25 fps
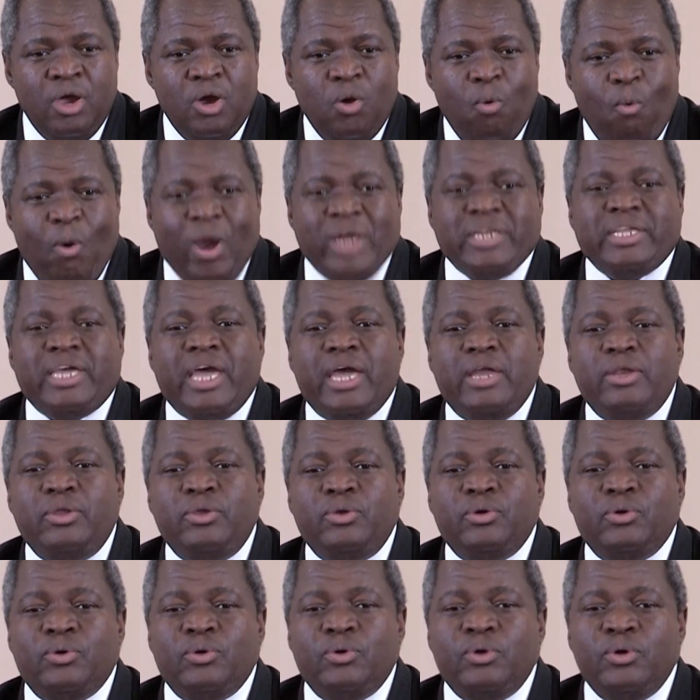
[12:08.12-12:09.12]
What can
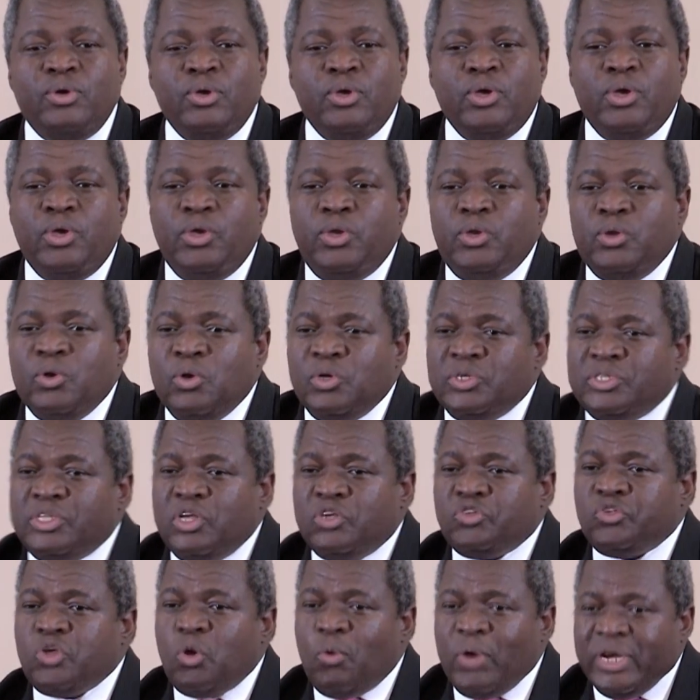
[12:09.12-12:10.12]
you use the
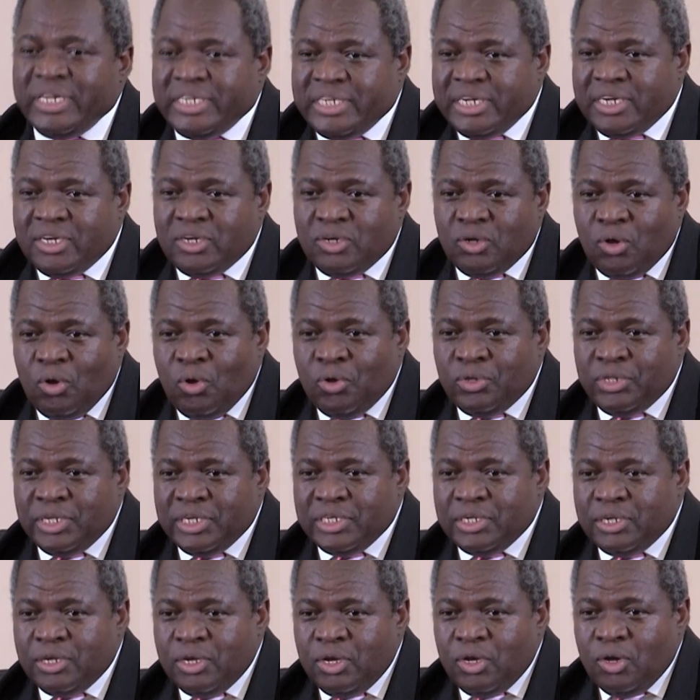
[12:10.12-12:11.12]
Sowetan or
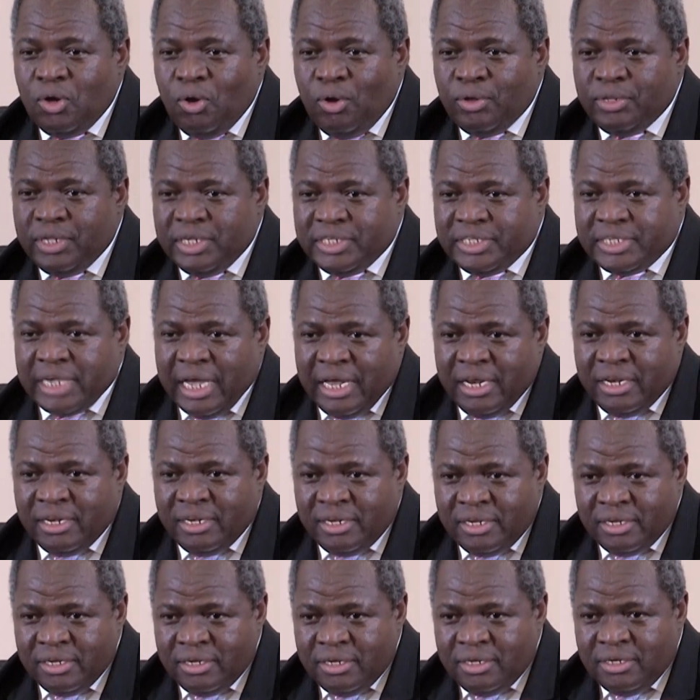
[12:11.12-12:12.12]
the
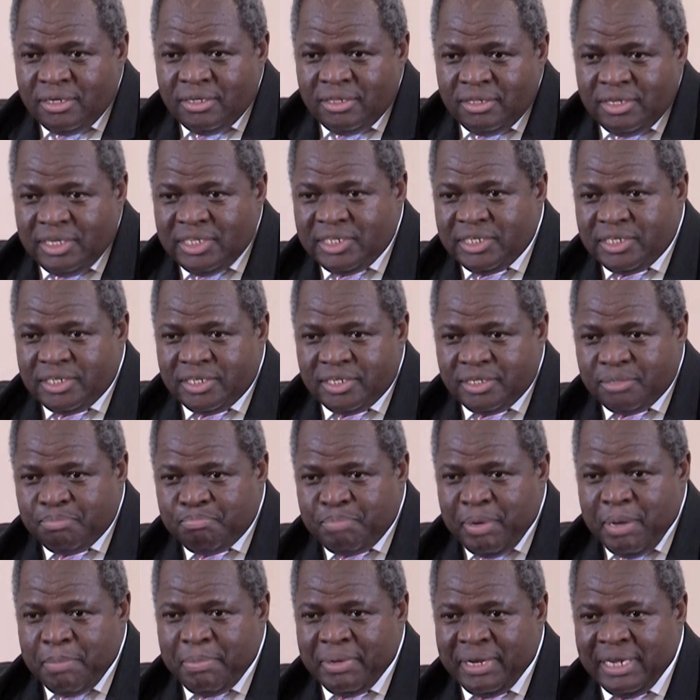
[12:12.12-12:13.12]
Sun, this
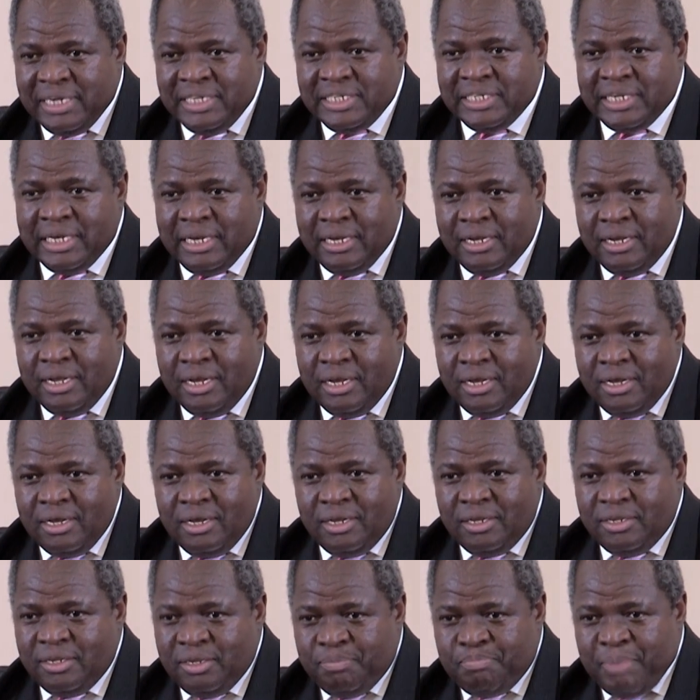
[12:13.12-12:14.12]
paper
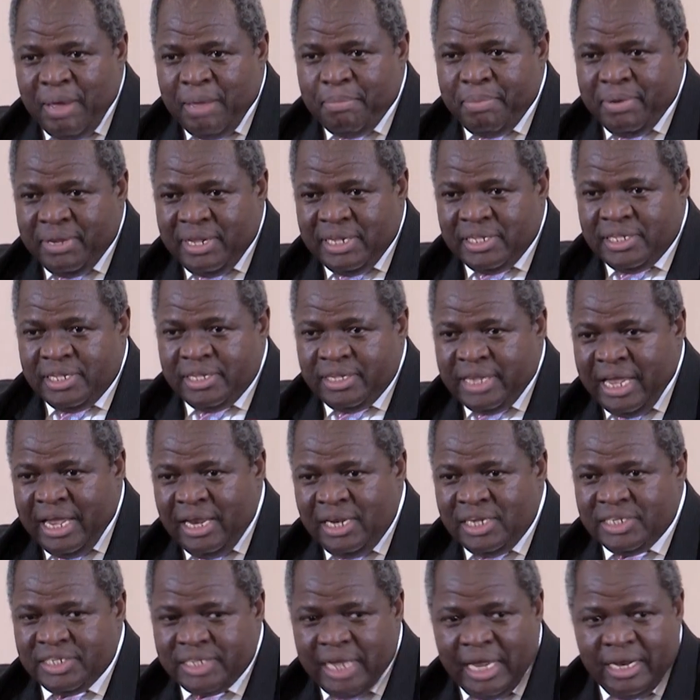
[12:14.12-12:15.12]
that
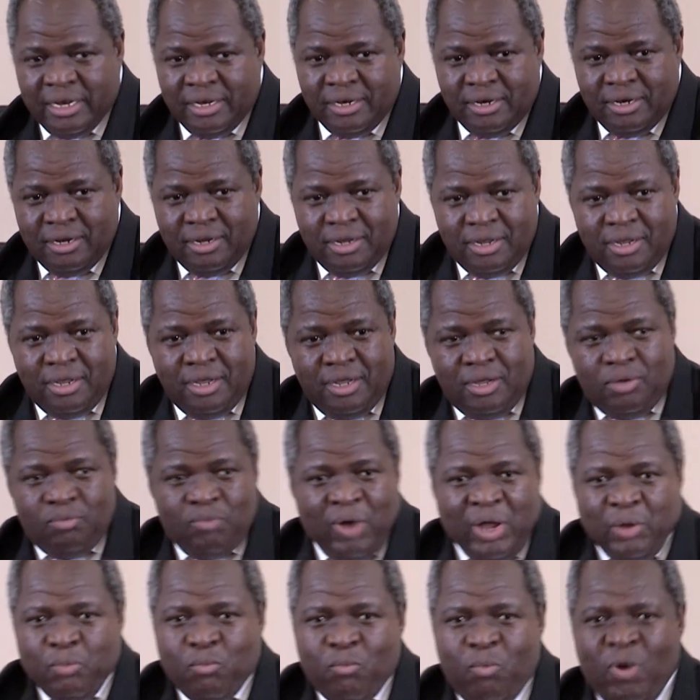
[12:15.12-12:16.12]
Daily Sun?
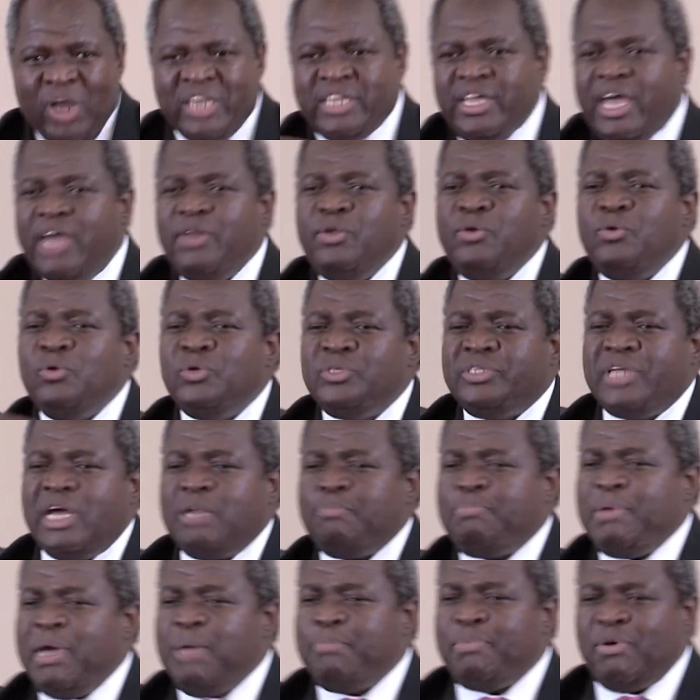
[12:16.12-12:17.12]
What can you use
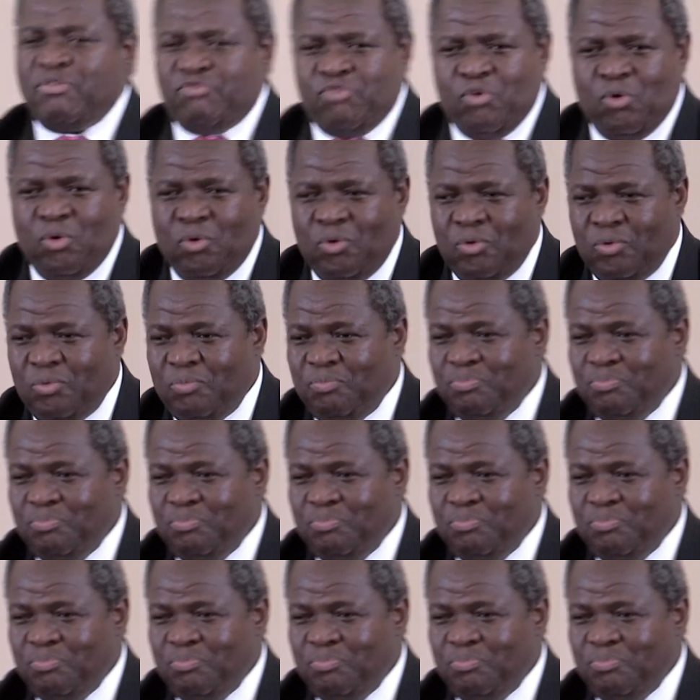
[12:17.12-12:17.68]
that paper for?